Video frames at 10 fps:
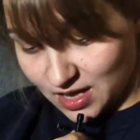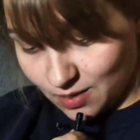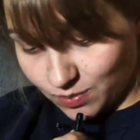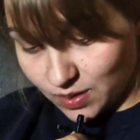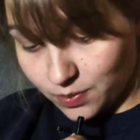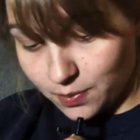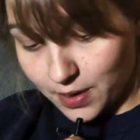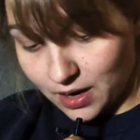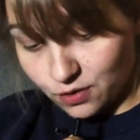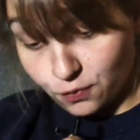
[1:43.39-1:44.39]
Be
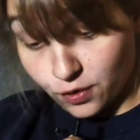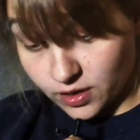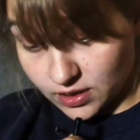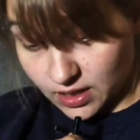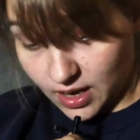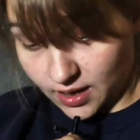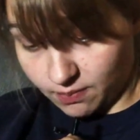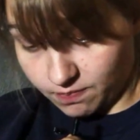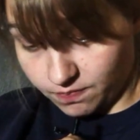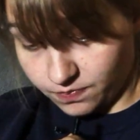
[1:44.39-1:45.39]
prepared for a
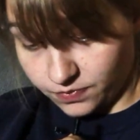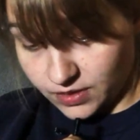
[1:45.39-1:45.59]
climb